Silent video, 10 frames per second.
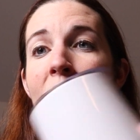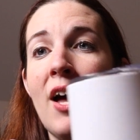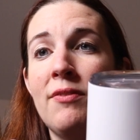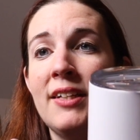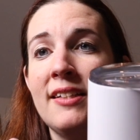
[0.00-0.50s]
I'll
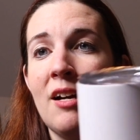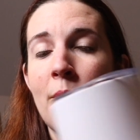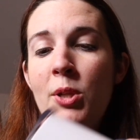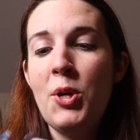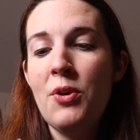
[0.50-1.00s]
have linked down
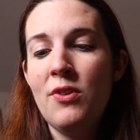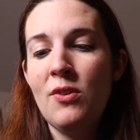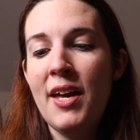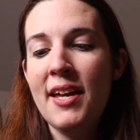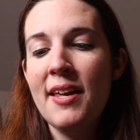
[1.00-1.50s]
below if
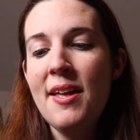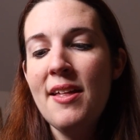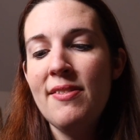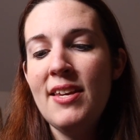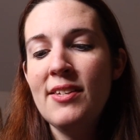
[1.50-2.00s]
you'd like.
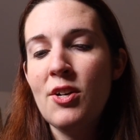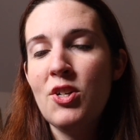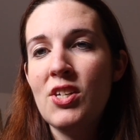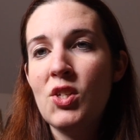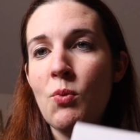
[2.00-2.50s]
These are
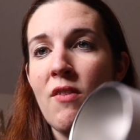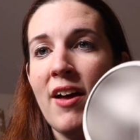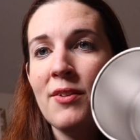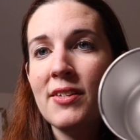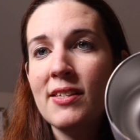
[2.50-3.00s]
just
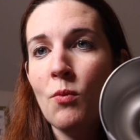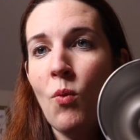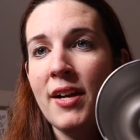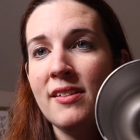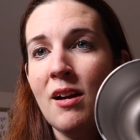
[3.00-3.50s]
12-ounce
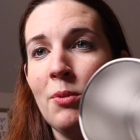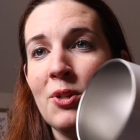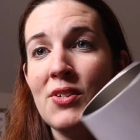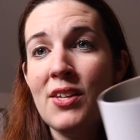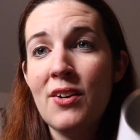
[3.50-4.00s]
wine
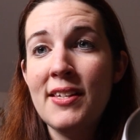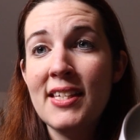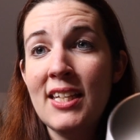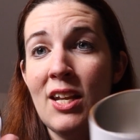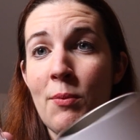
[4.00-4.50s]
tumblers that are
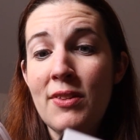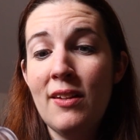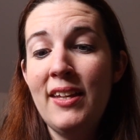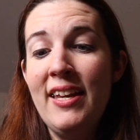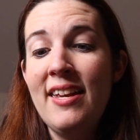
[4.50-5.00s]
insulated with the
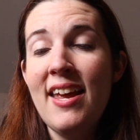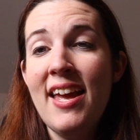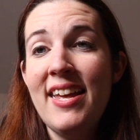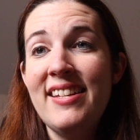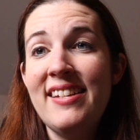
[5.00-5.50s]
lid,
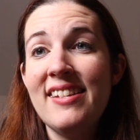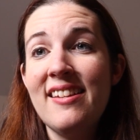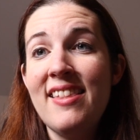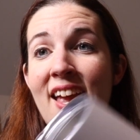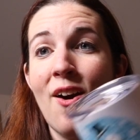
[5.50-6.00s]
and
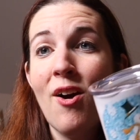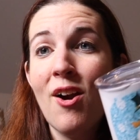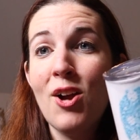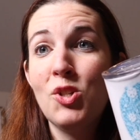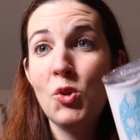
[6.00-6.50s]
they
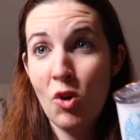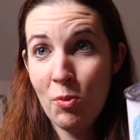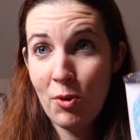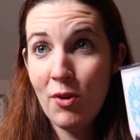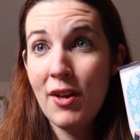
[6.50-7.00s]
are
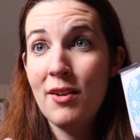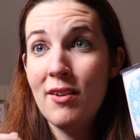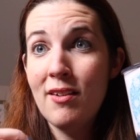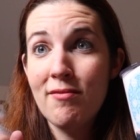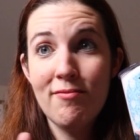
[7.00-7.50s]
adorable
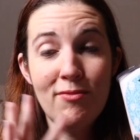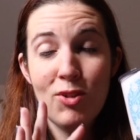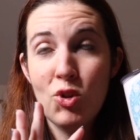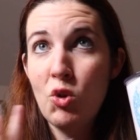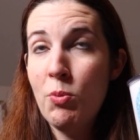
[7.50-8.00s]
and
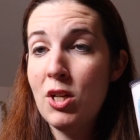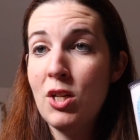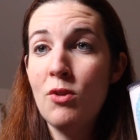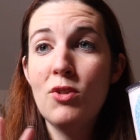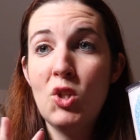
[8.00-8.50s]
super
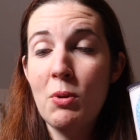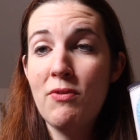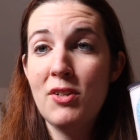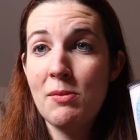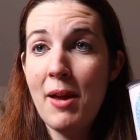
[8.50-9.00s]
cute, super
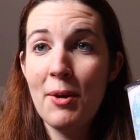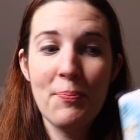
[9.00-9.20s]
fun to make.